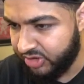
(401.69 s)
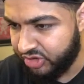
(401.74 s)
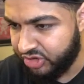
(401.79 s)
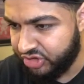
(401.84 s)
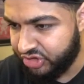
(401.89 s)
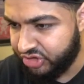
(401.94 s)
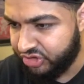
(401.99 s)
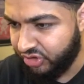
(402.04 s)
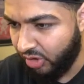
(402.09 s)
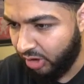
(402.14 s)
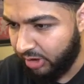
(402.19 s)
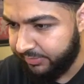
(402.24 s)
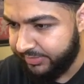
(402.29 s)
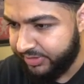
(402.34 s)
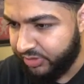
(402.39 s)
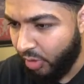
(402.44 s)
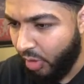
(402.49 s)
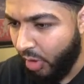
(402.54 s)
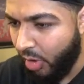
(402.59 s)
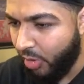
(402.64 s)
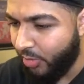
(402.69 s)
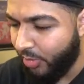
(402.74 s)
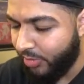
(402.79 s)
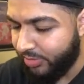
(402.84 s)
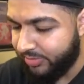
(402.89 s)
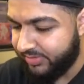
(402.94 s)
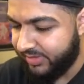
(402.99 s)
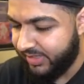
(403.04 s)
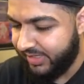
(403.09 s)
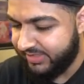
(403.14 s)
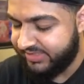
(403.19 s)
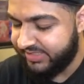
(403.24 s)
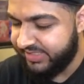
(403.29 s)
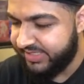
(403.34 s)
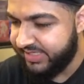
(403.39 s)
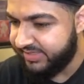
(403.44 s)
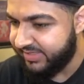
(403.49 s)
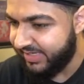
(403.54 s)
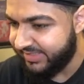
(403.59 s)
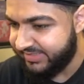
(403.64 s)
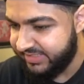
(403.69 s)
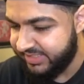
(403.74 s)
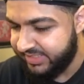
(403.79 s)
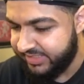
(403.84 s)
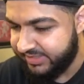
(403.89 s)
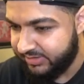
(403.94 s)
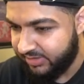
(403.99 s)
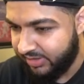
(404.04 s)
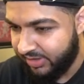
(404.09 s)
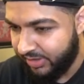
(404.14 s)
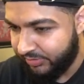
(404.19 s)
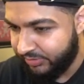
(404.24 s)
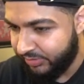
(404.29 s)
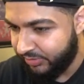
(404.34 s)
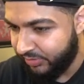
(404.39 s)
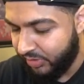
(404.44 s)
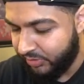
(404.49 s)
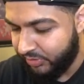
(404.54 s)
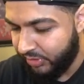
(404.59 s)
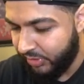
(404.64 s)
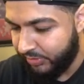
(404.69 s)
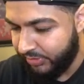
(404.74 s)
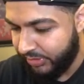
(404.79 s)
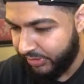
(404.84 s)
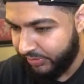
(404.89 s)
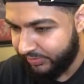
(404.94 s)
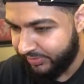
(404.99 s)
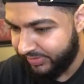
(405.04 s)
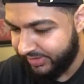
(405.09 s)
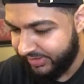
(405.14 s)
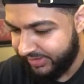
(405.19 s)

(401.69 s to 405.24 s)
Starmie. Oh, I see heat. I see heat. Oh no, oh no, no.